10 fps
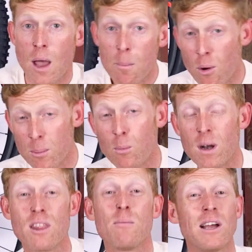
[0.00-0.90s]
And probably
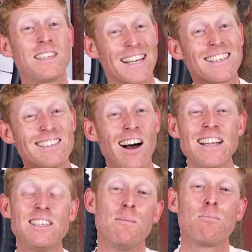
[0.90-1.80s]
one of the most
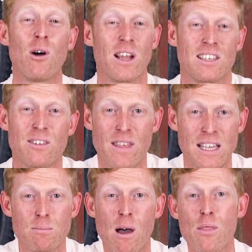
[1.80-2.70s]
exciting products of
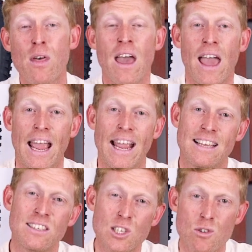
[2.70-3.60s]
this month
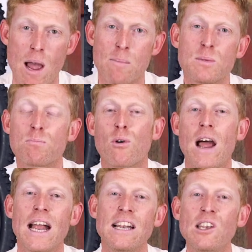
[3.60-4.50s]
is SRAM's
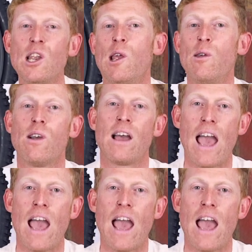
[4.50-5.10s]
brand new